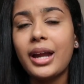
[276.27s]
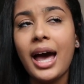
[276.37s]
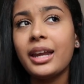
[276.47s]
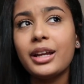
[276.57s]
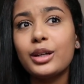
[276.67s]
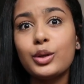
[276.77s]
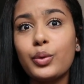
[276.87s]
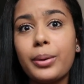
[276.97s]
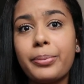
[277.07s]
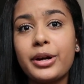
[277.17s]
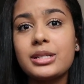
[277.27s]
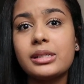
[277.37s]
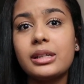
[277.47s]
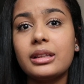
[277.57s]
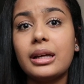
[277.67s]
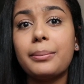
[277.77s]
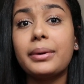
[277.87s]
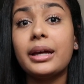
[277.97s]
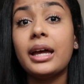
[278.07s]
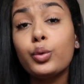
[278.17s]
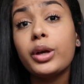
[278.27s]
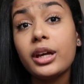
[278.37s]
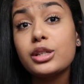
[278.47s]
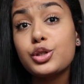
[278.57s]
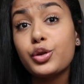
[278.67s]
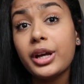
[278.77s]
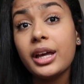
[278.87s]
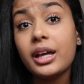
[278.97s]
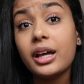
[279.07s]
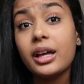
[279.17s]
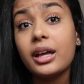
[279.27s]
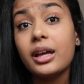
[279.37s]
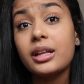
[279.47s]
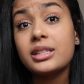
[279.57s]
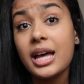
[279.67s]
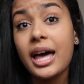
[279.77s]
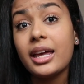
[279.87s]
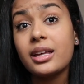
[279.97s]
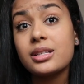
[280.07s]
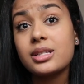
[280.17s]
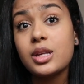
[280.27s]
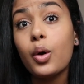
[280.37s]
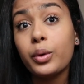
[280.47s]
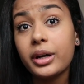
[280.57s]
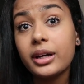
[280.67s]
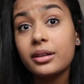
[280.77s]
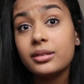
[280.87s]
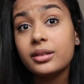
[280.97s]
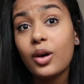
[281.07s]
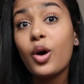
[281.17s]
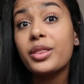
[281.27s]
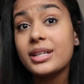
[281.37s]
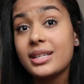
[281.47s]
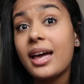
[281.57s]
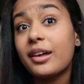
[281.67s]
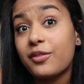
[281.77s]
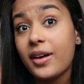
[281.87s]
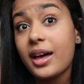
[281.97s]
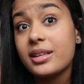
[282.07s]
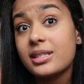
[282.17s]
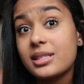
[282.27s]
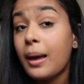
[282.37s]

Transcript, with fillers: I didn't do it personally, but you can drink diet soda on this egg fast,